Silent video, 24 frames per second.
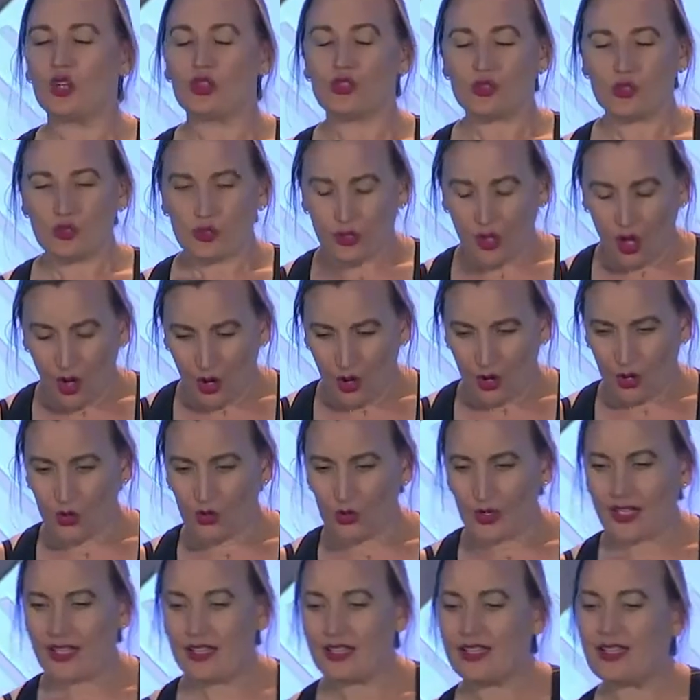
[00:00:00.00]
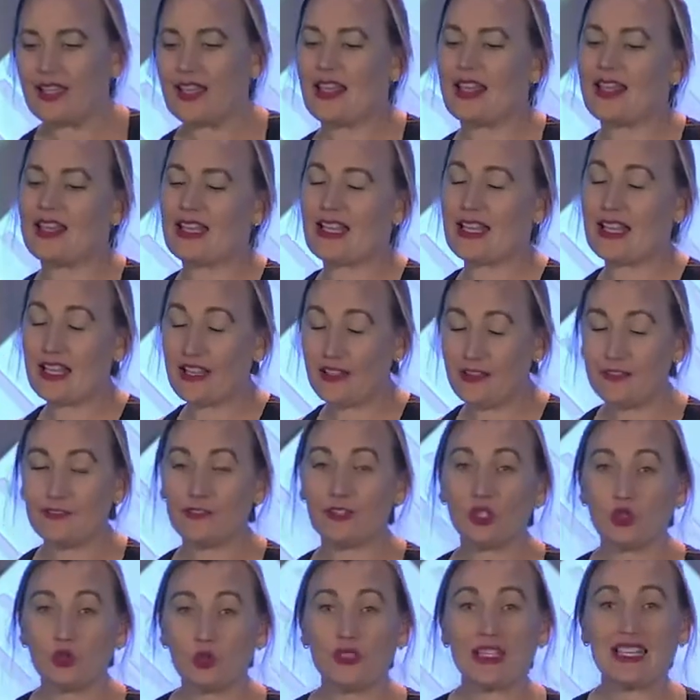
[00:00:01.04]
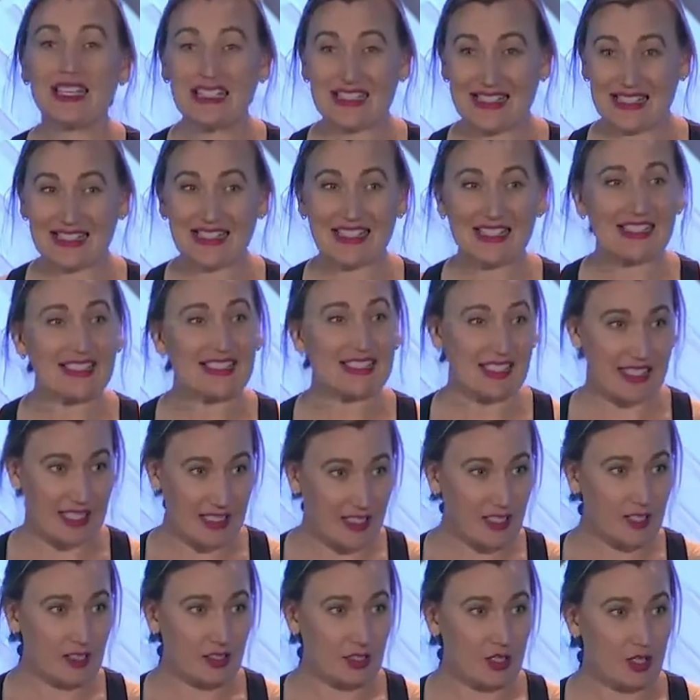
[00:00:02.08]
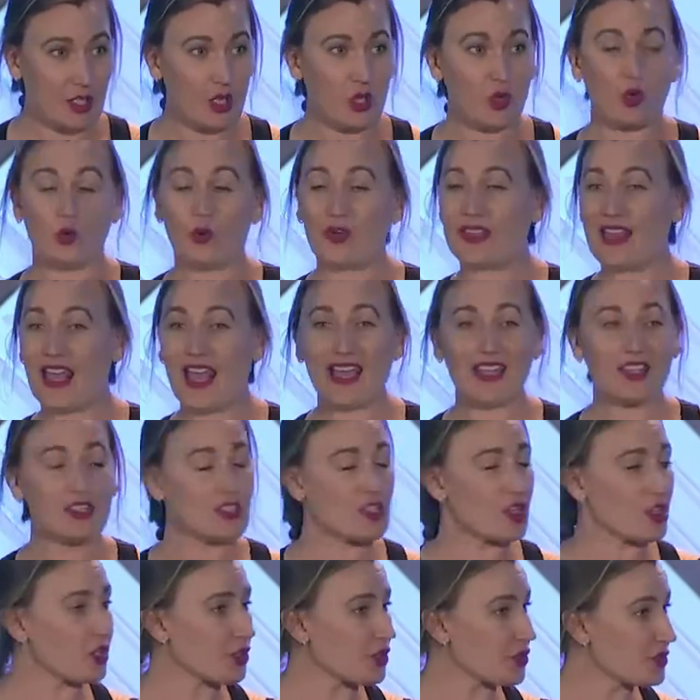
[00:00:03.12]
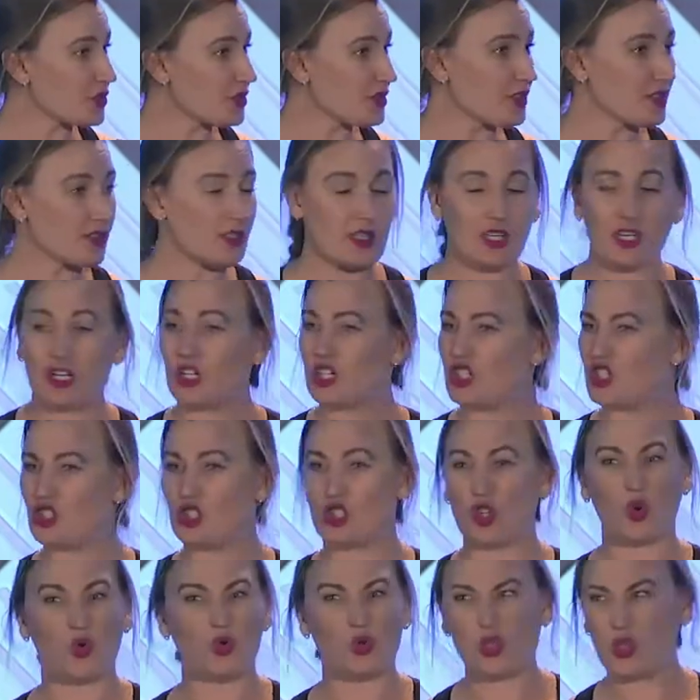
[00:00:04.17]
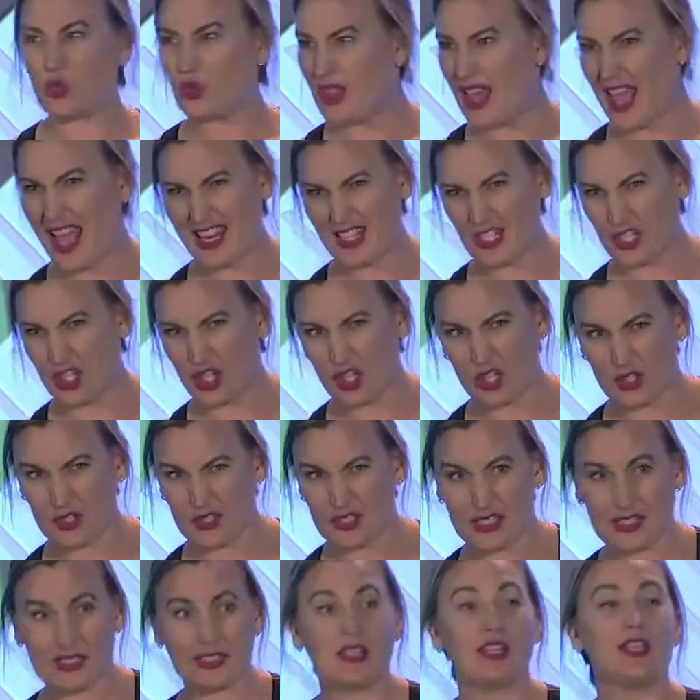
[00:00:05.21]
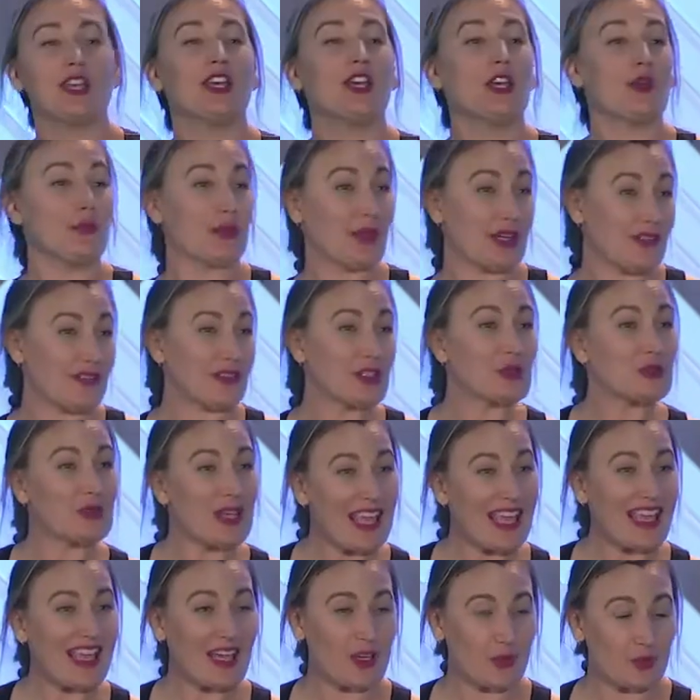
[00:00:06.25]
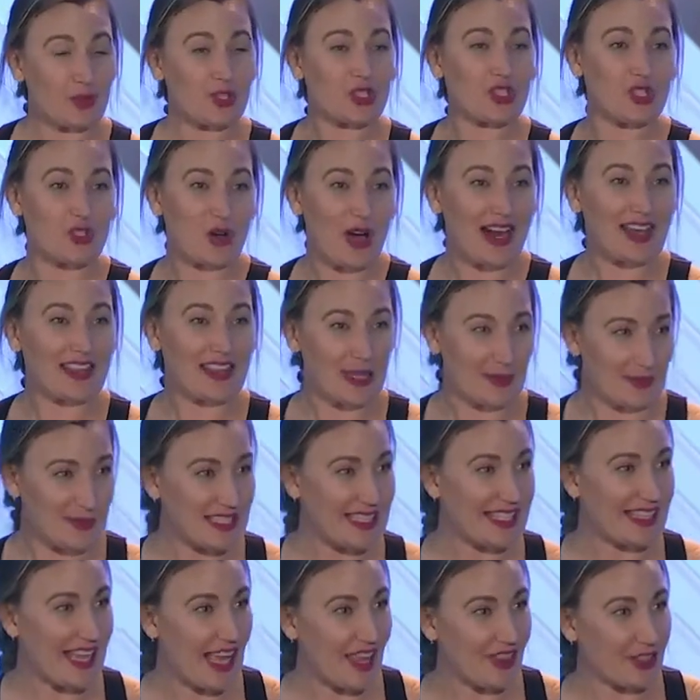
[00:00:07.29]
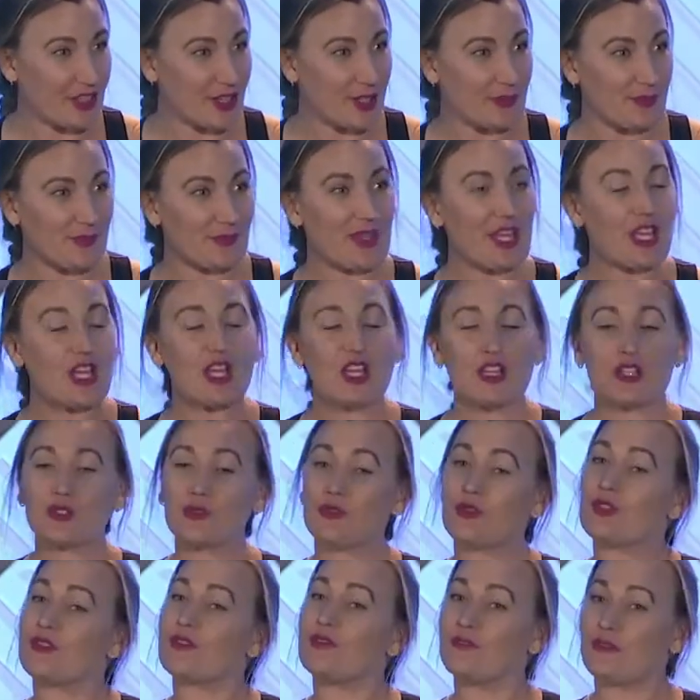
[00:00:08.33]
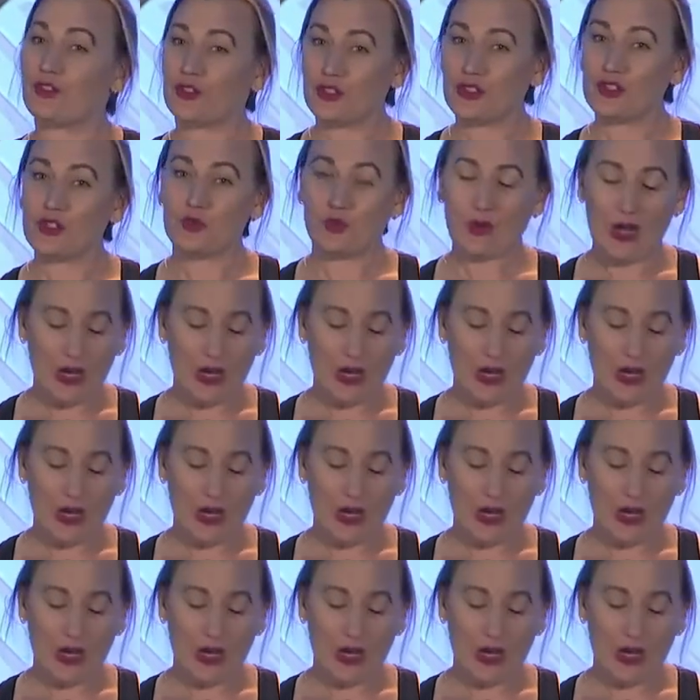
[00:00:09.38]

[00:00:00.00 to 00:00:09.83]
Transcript: So if you get dizzy with head turns, don't do the head turns. But if you can, we'll try them together. So the first